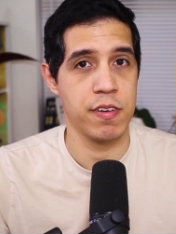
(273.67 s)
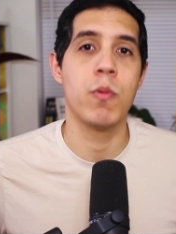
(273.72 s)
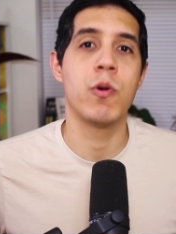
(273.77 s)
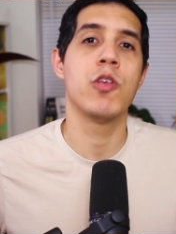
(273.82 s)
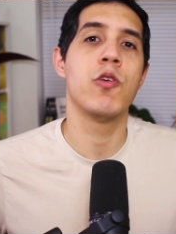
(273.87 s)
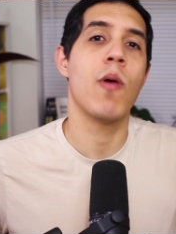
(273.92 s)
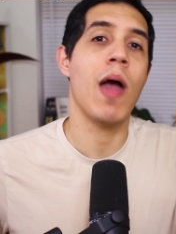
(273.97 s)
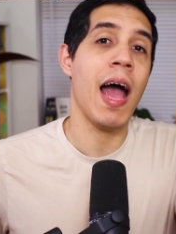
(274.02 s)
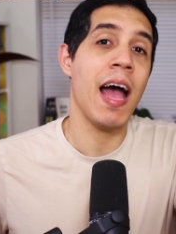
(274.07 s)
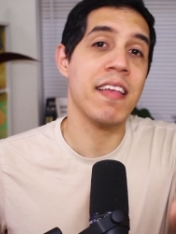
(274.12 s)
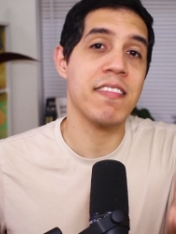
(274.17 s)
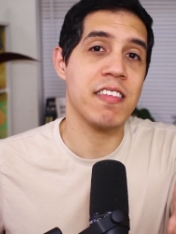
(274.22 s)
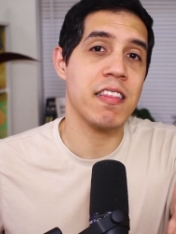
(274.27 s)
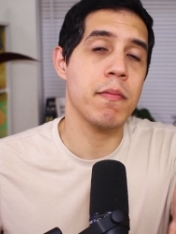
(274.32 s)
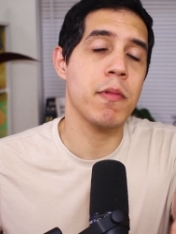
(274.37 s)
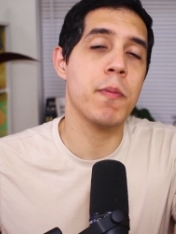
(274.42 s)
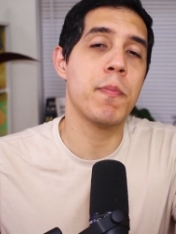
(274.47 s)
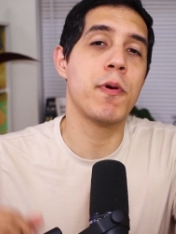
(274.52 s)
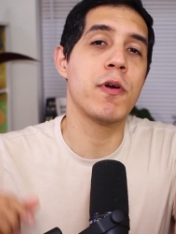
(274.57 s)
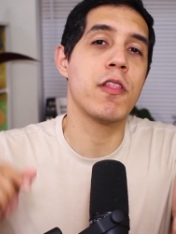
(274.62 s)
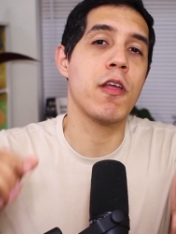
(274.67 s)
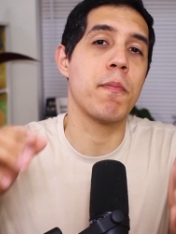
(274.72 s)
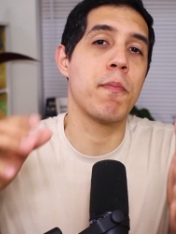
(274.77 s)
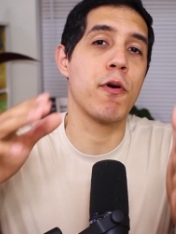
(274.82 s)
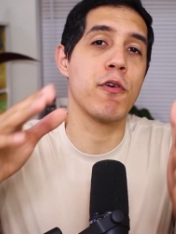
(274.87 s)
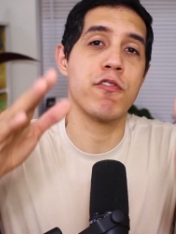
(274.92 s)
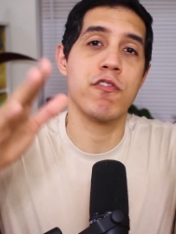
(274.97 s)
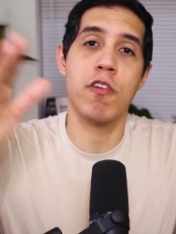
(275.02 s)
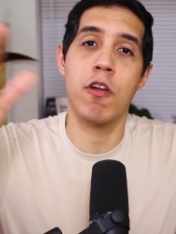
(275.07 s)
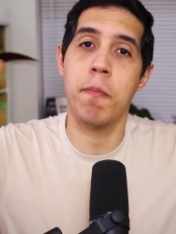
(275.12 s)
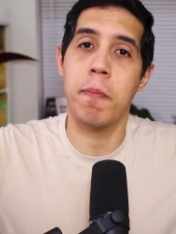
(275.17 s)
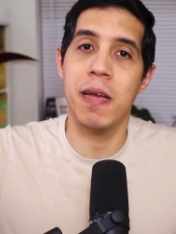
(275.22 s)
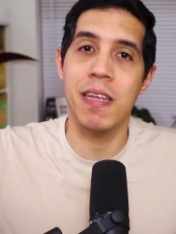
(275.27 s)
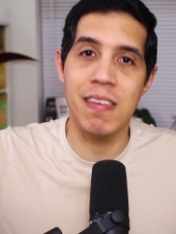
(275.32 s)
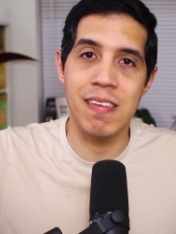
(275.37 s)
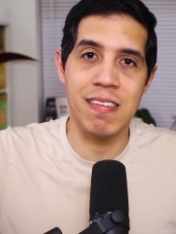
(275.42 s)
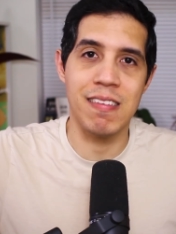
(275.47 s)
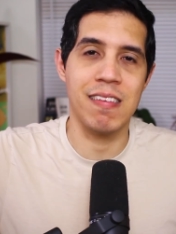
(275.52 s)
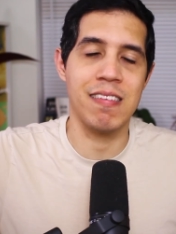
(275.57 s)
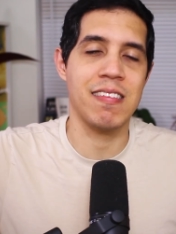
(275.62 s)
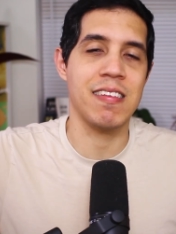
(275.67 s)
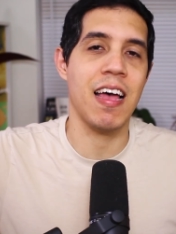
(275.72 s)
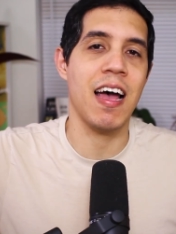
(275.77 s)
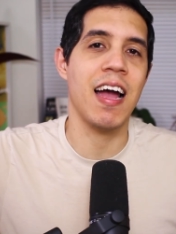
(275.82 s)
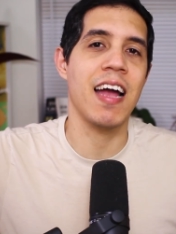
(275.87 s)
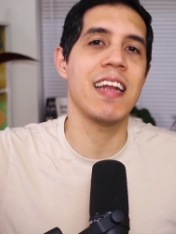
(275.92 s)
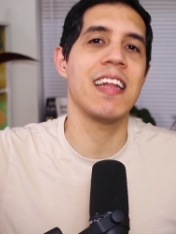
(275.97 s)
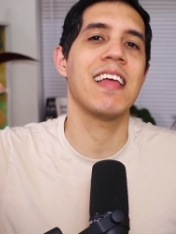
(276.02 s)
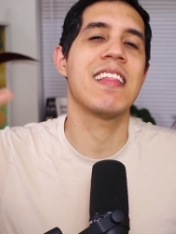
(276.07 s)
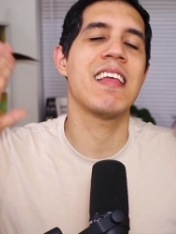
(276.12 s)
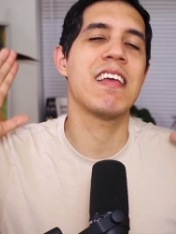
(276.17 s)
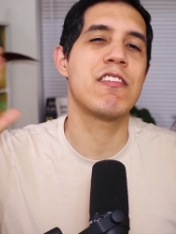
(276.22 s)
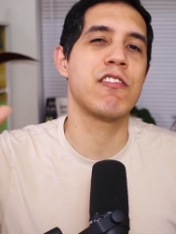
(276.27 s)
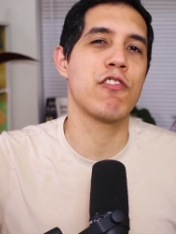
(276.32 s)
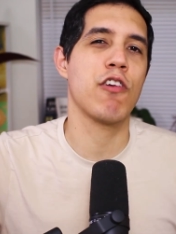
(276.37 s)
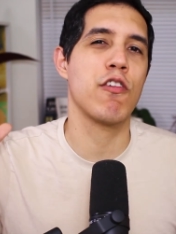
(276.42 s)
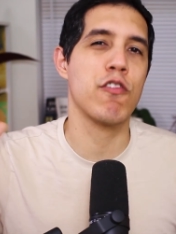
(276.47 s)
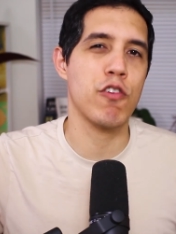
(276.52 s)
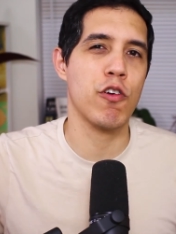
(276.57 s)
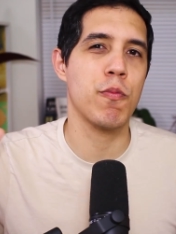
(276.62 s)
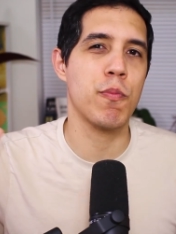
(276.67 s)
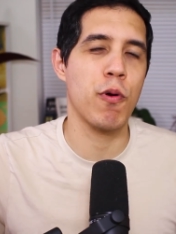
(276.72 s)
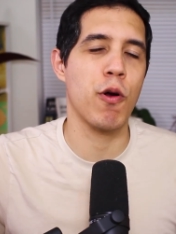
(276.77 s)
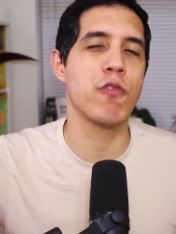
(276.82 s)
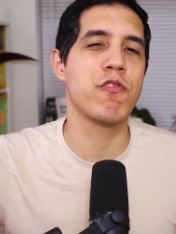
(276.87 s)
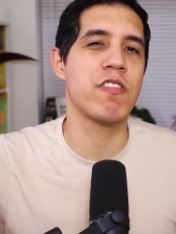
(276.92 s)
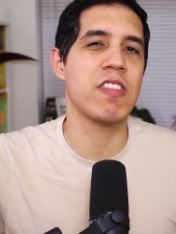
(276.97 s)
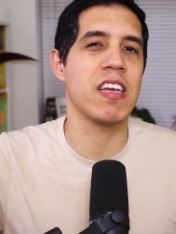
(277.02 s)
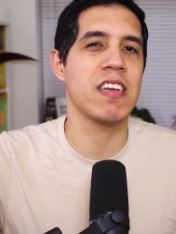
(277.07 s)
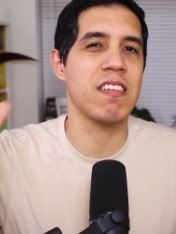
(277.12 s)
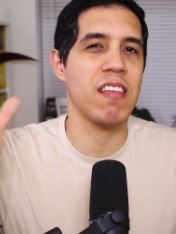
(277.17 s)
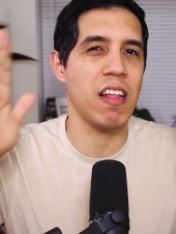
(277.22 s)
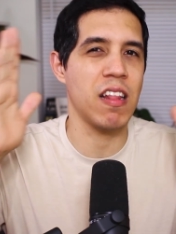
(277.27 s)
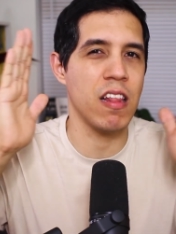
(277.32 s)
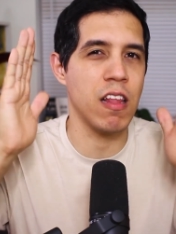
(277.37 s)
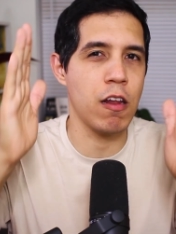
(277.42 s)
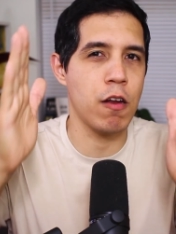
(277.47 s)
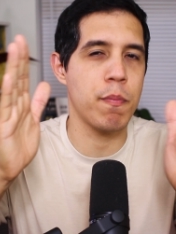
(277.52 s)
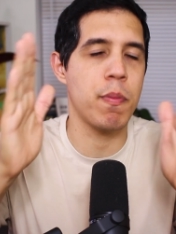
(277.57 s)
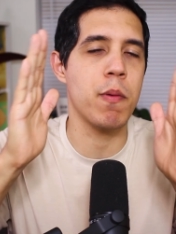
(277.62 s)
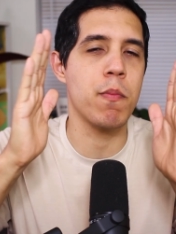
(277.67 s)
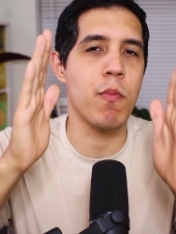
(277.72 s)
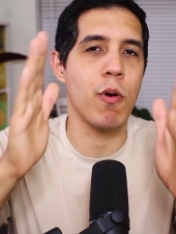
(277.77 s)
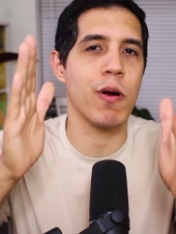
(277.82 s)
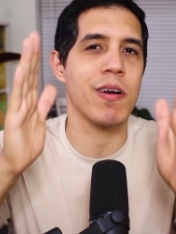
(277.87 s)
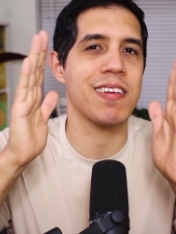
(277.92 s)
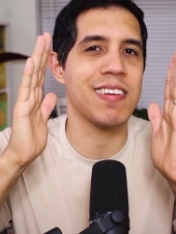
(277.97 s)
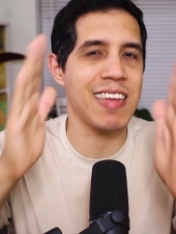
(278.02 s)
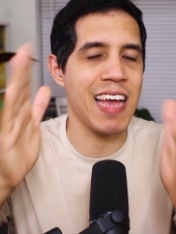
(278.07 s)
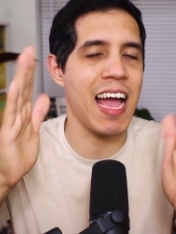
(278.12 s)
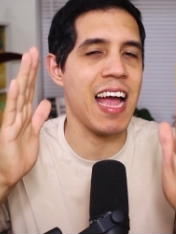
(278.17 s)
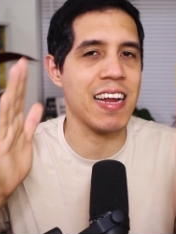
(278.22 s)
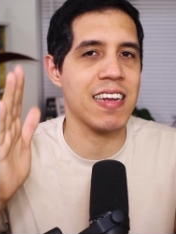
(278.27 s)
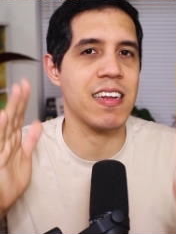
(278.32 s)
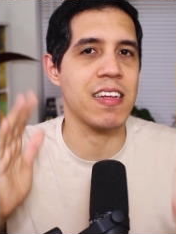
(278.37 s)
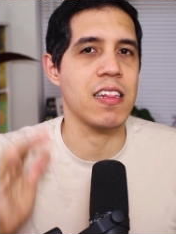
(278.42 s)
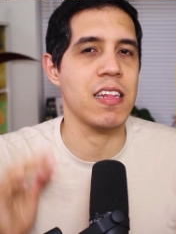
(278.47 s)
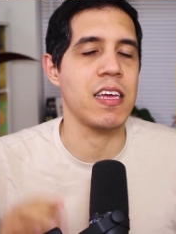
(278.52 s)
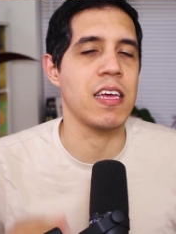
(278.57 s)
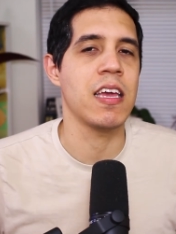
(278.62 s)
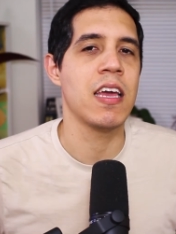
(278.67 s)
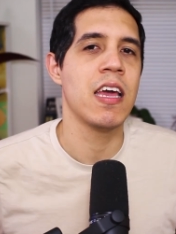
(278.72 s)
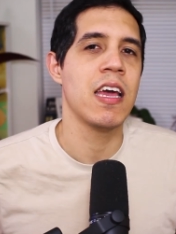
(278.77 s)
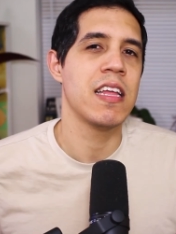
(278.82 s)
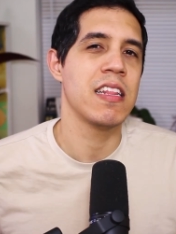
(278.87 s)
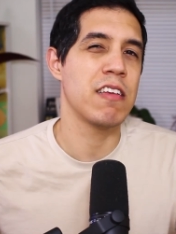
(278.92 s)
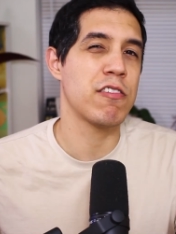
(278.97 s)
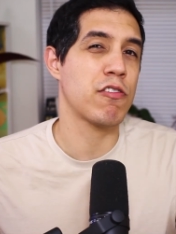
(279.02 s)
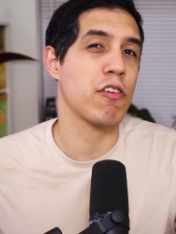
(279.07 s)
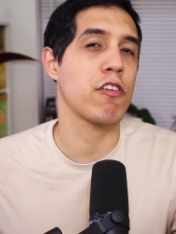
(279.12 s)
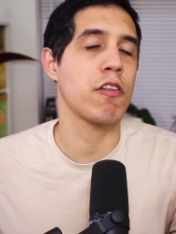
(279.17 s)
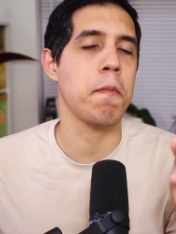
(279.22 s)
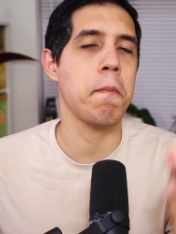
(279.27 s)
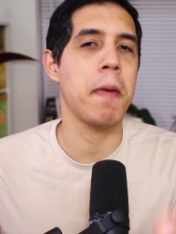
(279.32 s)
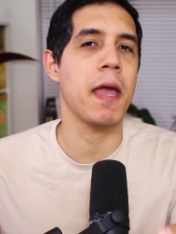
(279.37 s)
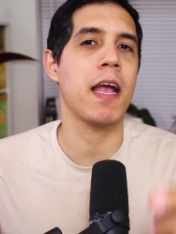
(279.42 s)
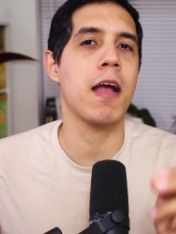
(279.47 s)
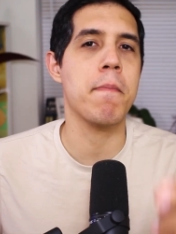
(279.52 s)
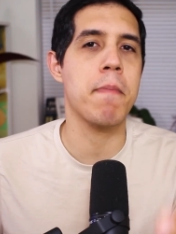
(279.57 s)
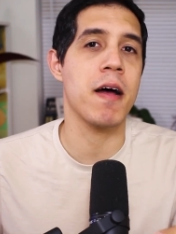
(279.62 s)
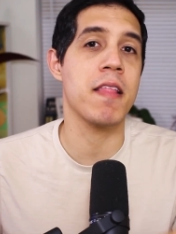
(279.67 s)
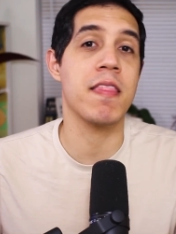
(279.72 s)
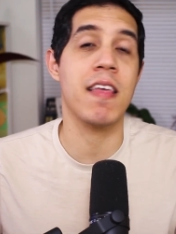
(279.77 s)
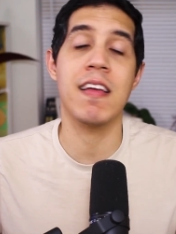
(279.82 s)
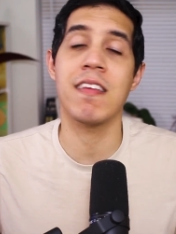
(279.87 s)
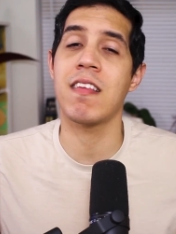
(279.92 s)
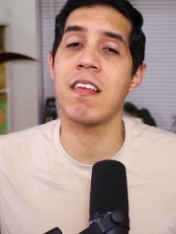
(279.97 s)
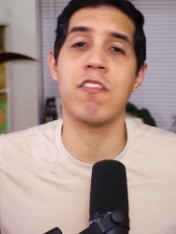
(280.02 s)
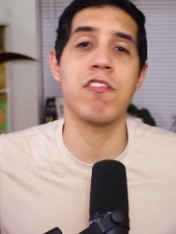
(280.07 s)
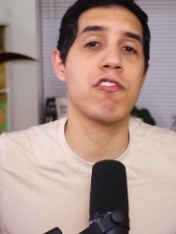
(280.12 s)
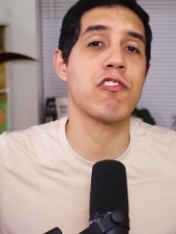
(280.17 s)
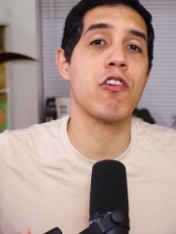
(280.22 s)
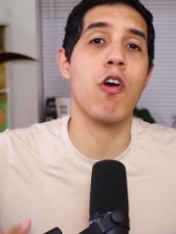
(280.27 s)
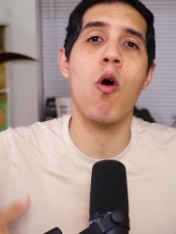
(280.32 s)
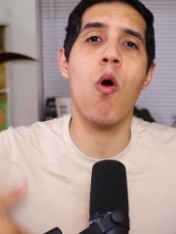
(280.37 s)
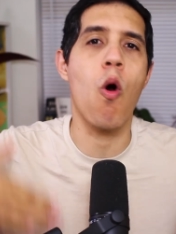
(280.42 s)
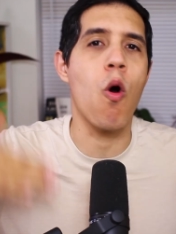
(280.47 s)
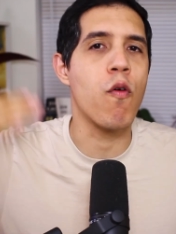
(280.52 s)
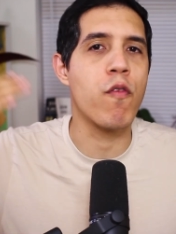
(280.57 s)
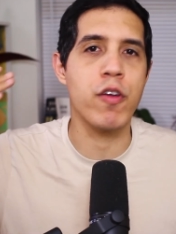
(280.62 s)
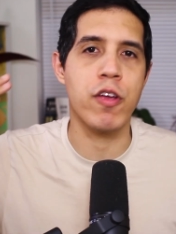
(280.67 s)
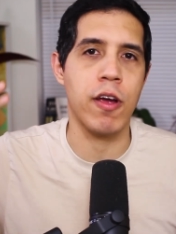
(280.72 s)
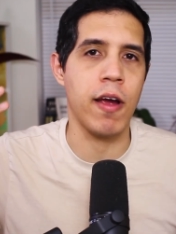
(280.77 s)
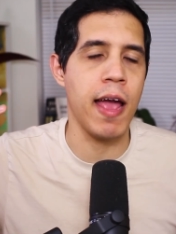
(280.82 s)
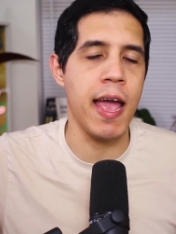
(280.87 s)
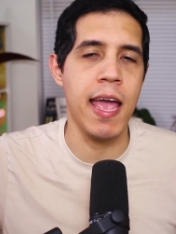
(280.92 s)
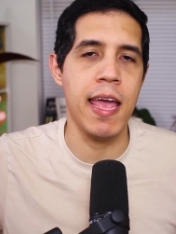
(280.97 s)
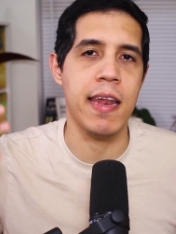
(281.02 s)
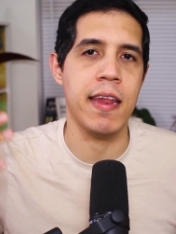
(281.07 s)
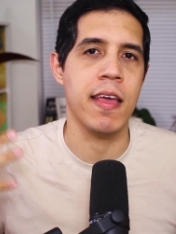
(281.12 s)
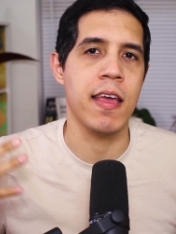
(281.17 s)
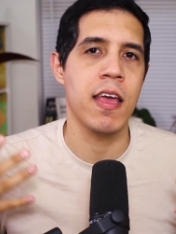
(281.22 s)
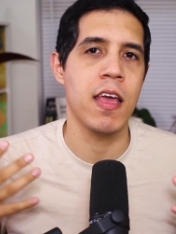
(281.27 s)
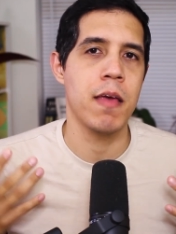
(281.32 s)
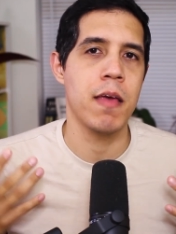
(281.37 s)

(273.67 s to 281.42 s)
When you ask them to put their personal opinions aside, they start to approach things a little bit more tactically. They start to pick up on things that just go over your head.